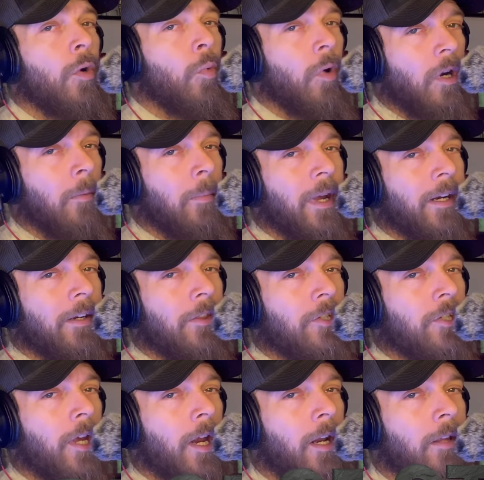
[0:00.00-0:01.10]
Welcome back to the
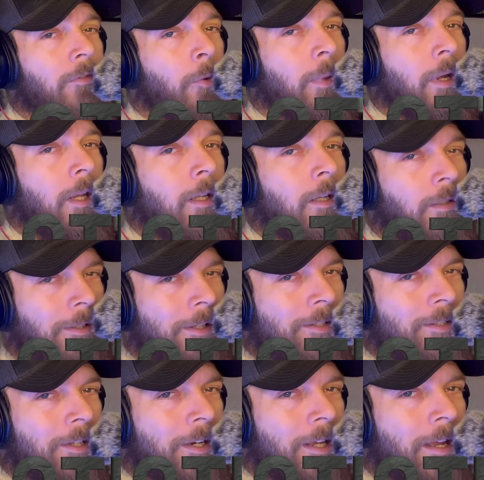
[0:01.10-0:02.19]
channel, everybody. Let's
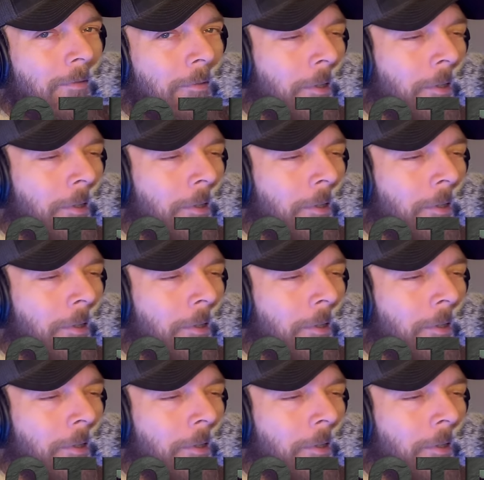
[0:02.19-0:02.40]
get after